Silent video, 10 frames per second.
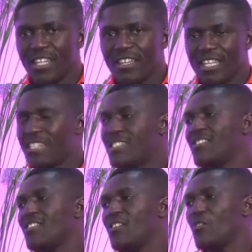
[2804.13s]
This
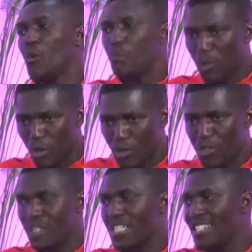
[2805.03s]
will prolong
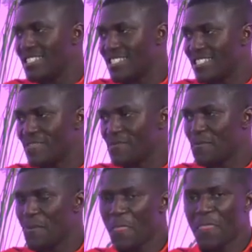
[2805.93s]
your days.
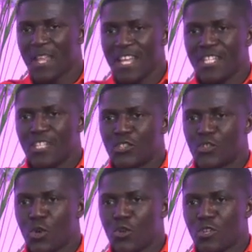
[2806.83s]

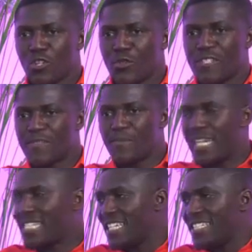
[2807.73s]
So not
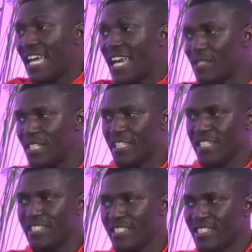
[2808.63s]
respecting the elderly
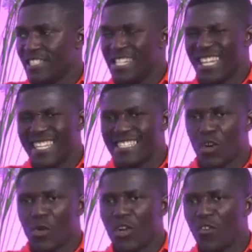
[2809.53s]
is a
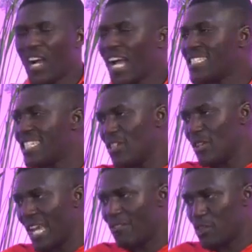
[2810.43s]
way of cutting your
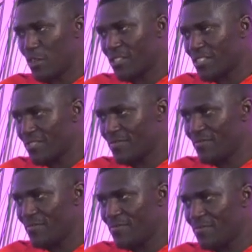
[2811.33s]
life short.
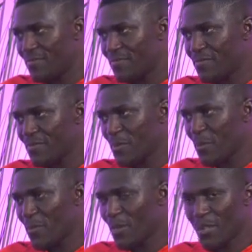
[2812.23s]

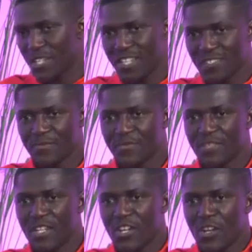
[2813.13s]
Okay.
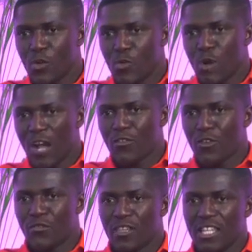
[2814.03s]
One
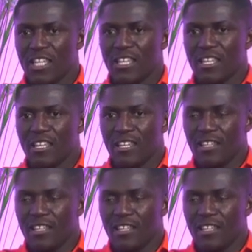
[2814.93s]
of the